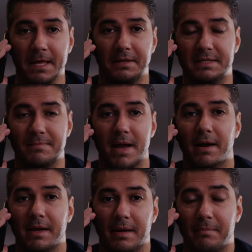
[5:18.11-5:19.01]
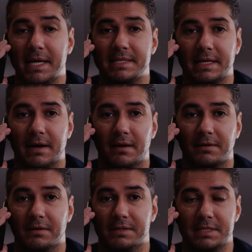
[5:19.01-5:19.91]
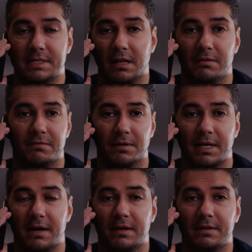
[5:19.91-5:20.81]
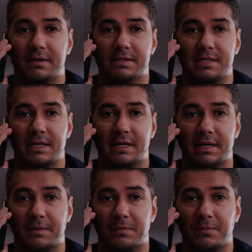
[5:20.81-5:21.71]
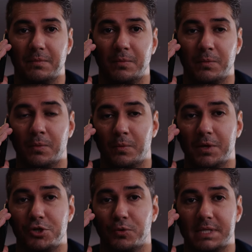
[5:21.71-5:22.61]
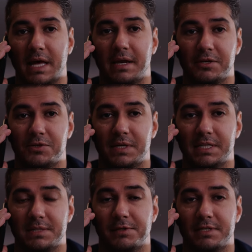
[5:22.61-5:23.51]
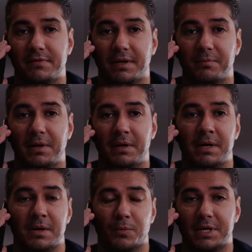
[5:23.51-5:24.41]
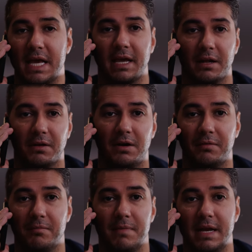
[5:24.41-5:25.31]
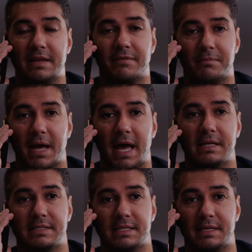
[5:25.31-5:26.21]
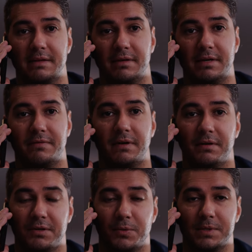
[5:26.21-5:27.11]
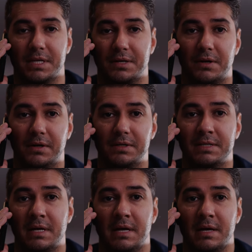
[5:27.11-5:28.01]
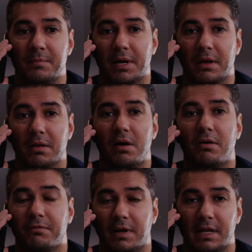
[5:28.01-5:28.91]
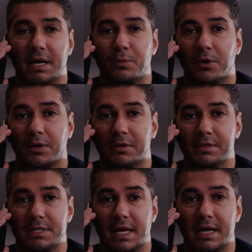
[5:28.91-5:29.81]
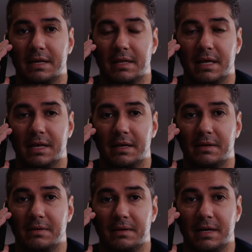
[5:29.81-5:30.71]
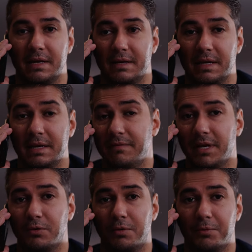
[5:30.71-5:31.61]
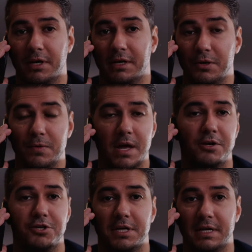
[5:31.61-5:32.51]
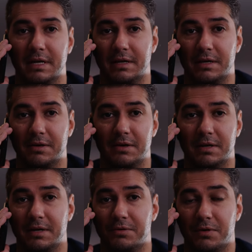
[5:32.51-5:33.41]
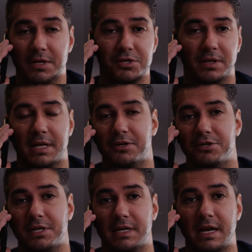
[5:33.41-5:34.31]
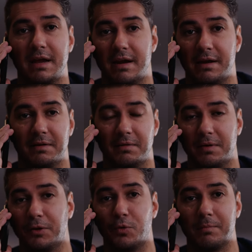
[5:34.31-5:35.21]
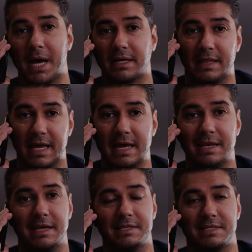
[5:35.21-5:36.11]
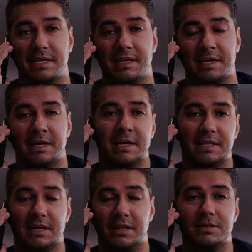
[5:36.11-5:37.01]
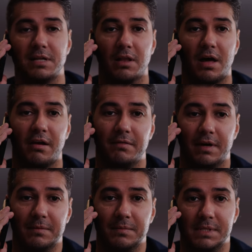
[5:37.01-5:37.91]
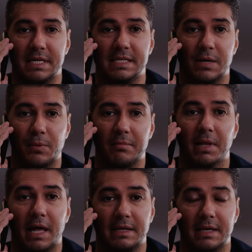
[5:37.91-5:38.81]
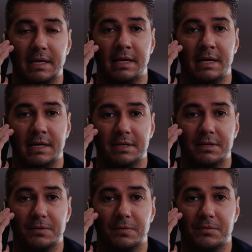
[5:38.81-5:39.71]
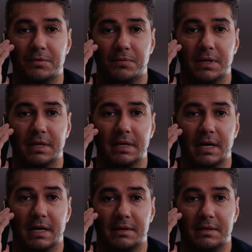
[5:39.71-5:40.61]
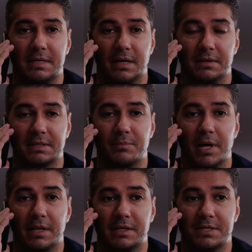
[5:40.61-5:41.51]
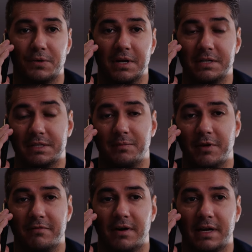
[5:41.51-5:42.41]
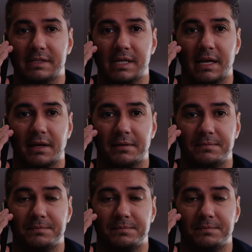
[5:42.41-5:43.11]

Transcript: these amazing characters, these colorful characters, we chose that industry in specific, but we're taking along many different paths and different twists and turns, but along frontline workers and even incorporating new energy and traditional energy and going back to the 80s. And there's a lot of seeds that we planted to really tell this compelling story. It's going to be very exciting.